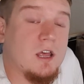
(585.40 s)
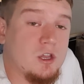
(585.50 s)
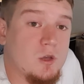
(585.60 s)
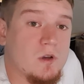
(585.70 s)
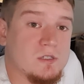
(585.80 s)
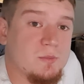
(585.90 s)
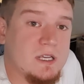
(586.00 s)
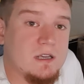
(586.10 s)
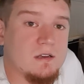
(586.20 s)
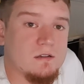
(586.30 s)

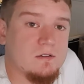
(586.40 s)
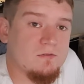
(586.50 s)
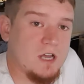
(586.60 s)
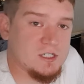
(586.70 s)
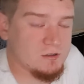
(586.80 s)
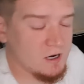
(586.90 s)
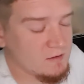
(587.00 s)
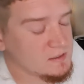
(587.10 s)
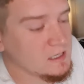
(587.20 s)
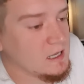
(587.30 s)
USB flash
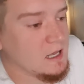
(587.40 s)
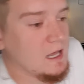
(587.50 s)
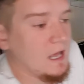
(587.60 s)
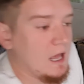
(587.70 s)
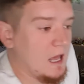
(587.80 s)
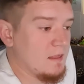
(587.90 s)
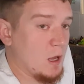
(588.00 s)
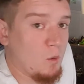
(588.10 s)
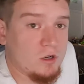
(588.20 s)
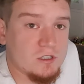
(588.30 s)
drives. They
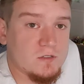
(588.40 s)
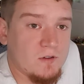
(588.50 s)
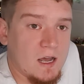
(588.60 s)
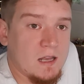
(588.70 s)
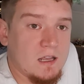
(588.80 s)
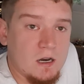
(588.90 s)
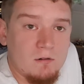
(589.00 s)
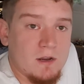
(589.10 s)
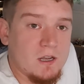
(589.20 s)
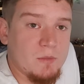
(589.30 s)
work just fine. It'll
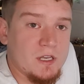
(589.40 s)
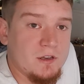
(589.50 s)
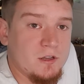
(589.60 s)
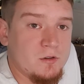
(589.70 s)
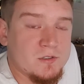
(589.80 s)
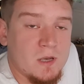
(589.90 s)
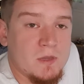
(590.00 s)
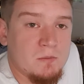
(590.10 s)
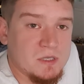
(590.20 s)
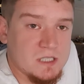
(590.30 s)
recommend you to use
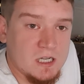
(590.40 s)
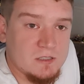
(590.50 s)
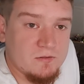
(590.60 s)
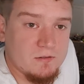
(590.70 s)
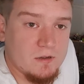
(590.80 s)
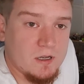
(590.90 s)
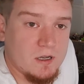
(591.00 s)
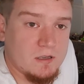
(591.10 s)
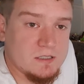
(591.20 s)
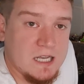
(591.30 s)
something besides
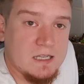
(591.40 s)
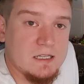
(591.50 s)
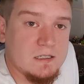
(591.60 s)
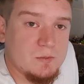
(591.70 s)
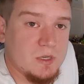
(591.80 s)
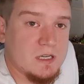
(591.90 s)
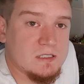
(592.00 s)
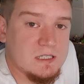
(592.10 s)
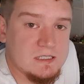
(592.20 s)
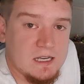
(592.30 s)
SanDisk because
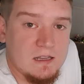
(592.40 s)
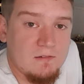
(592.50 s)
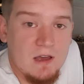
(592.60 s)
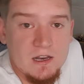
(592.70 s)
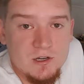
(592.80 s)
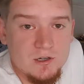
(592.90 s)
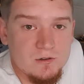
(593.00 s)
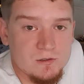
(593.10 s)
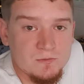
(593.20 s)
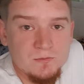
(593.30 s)
they say they've had
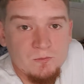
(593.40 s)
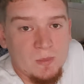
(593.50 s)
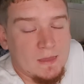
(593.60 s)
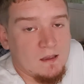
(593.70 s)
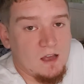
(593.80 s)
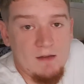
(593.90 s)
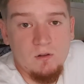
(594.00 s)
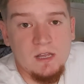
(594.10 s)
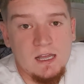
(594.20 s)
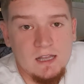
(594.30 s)
issues. I've
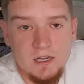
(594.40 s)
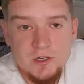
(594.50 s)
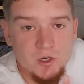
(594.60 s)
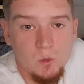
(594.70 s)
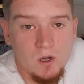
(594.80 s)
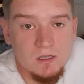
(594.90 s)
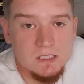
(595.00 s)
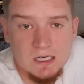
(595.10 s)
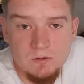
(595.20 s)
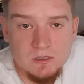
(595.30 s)
only had that issue once,
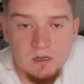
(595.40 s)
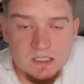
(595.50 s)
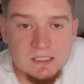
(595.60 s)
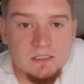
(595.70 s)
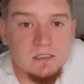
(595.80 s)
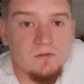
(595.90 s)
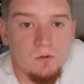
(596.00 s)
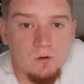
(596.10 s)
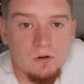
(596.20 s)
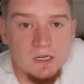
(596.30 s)
and it was on a
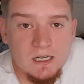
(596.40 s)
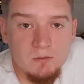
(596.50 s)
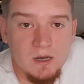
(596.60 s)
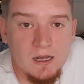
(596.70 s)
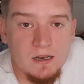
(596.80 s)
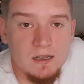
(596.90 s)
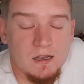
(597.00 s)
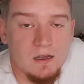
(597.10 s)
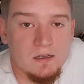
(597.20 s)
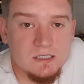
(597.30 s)
64 gigabyte
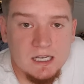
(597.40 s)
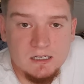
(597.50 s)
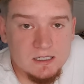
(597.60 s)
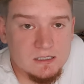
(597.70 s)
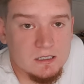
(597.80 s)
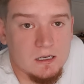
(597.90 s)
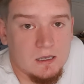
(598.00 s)
SanDisk.